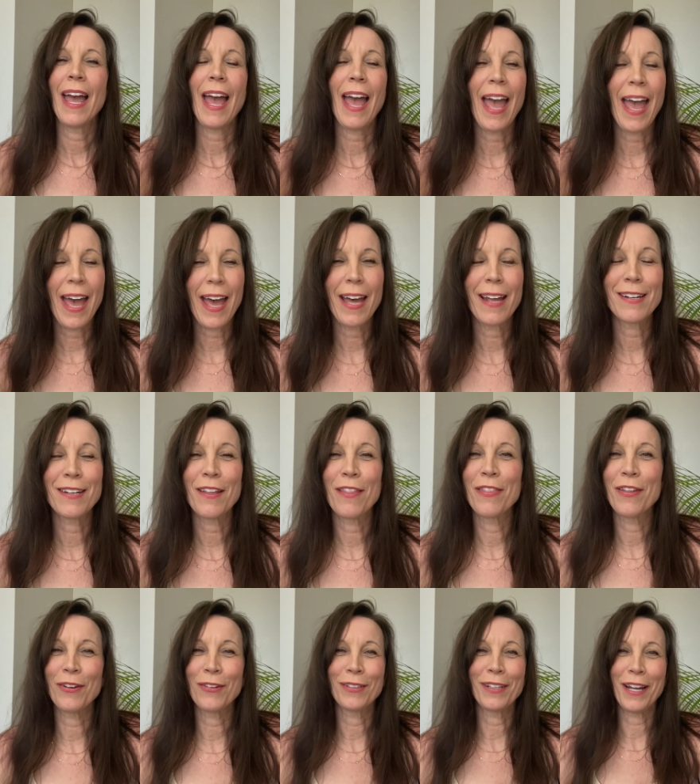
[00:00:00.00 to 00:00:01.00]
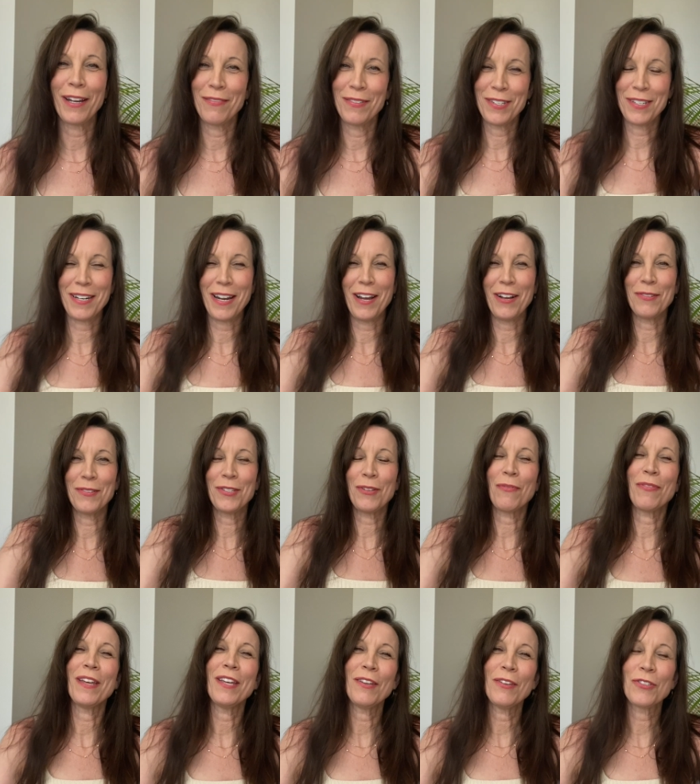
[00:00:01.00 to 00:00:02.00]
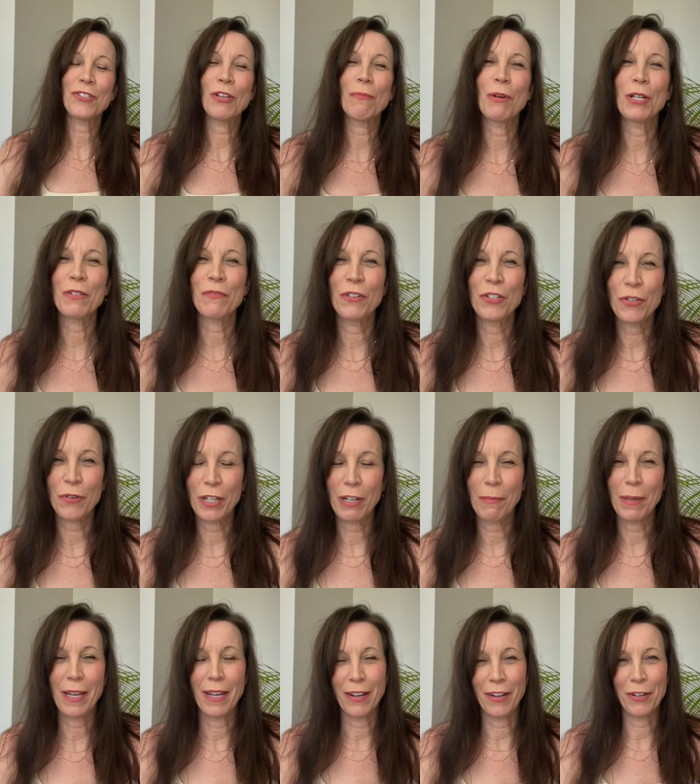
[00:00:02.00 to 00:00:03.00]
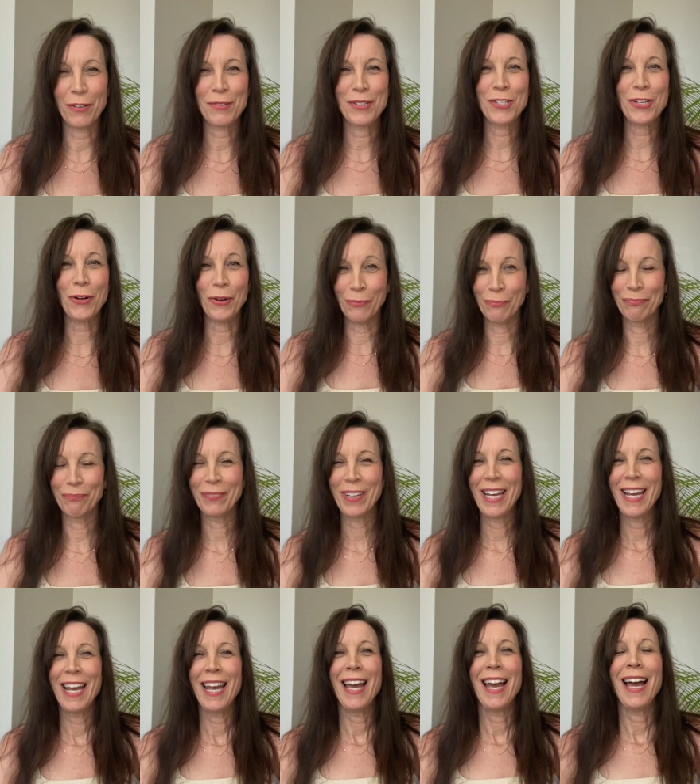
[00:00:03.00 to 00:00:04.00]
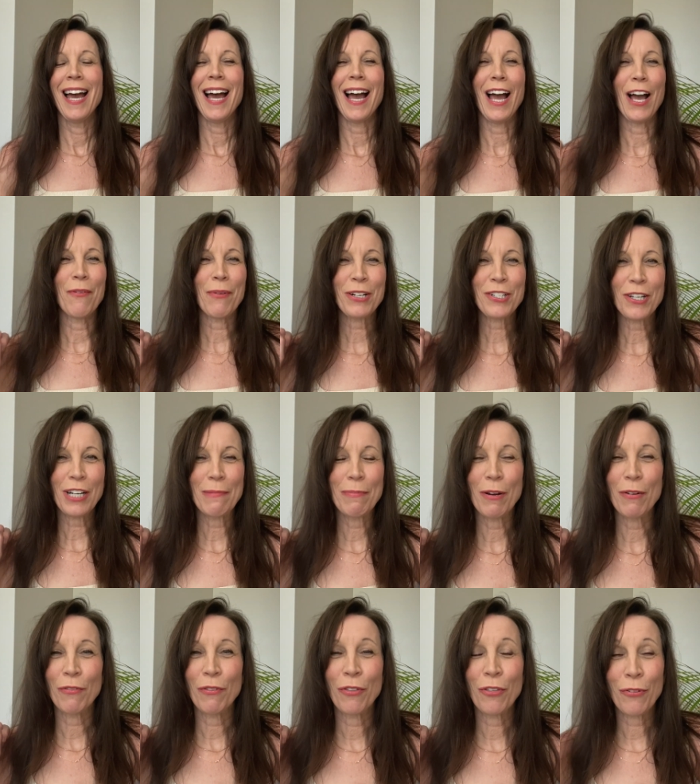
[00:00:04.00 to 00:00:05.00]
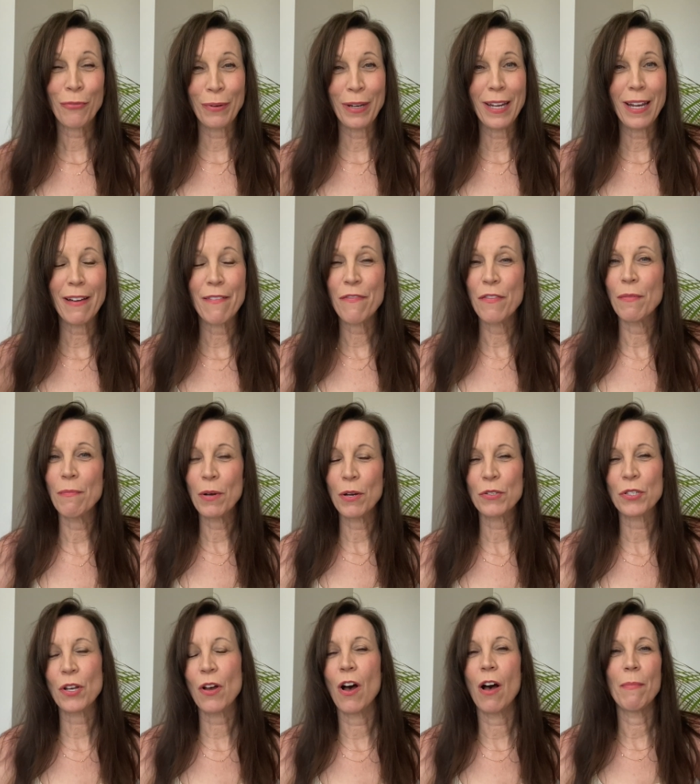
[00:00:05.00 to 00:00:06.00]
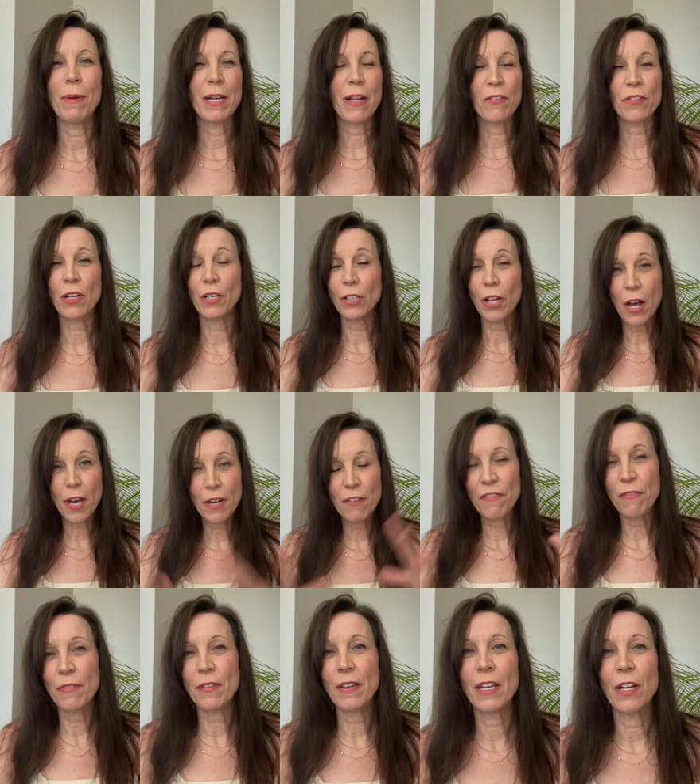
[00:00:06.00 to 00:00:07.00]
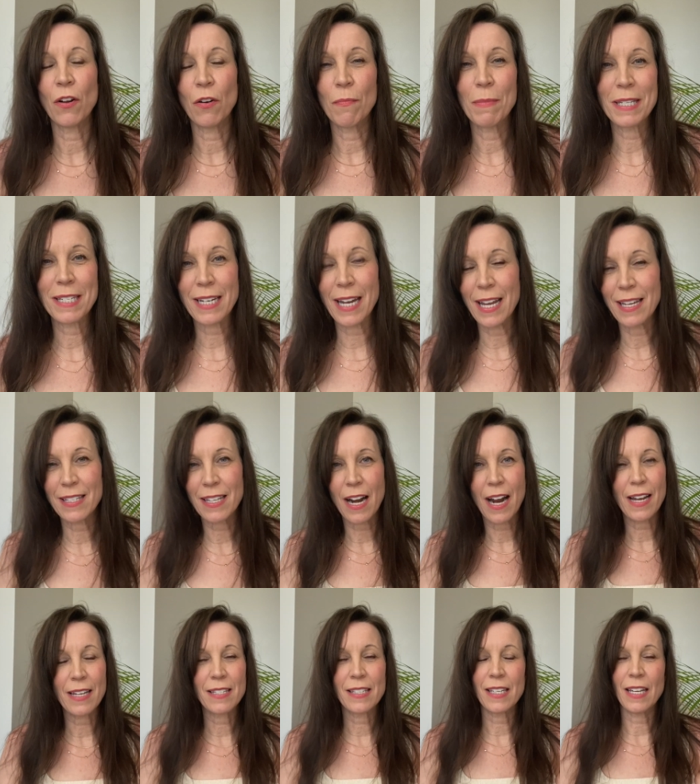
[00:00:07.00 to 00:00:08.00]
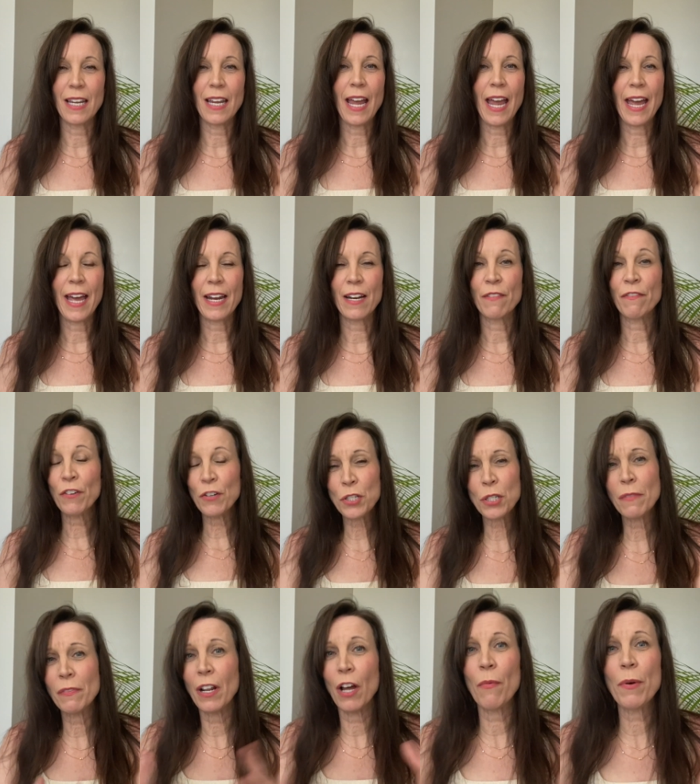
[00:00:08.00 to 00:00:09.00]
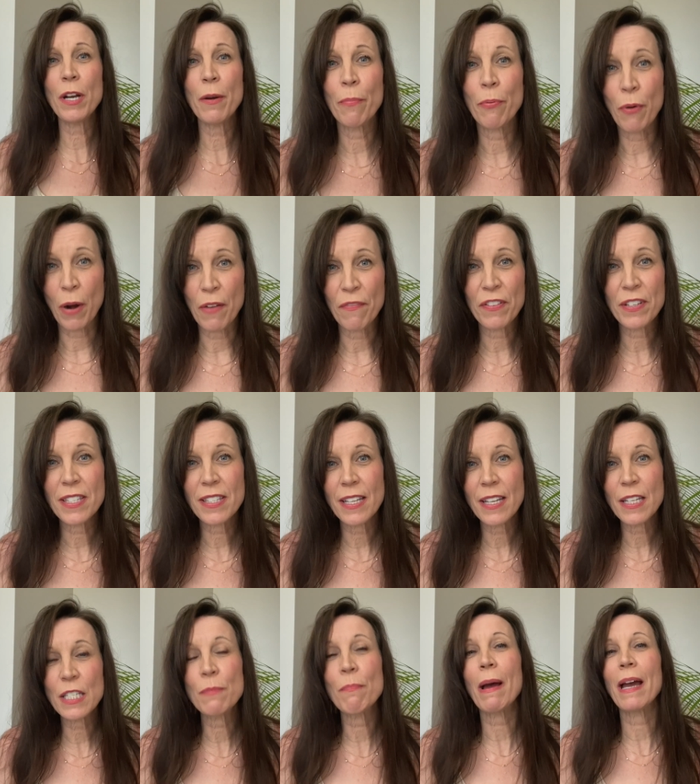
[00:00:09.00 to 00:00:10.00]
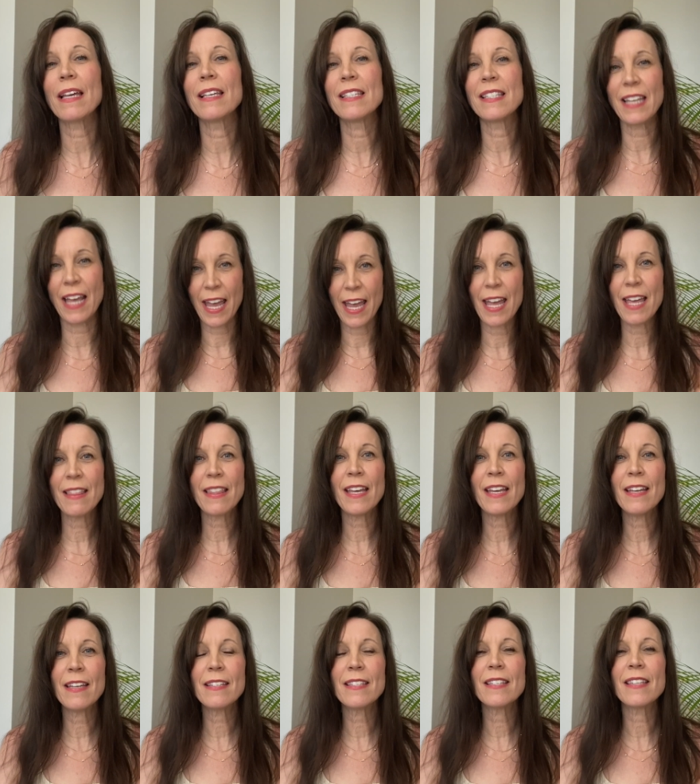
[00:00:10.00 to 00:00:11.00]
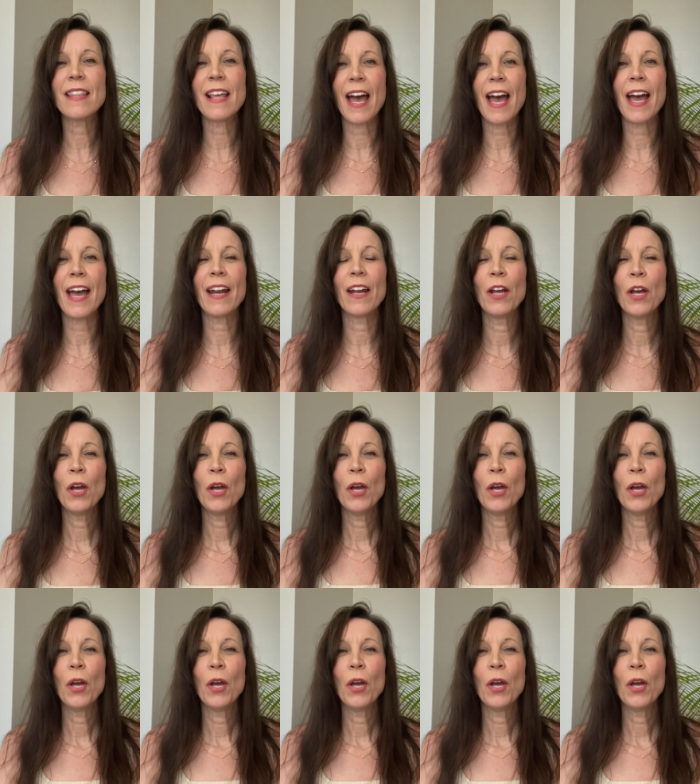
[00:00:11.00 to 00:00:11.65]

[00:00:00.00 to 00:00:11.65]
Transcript: and their lifestyle. So thank you so much for joining me here. So I want to talk about three of the most common. there's a lot of, you know, mistakes that I see. And first of all, I want to preface this by saying this, that,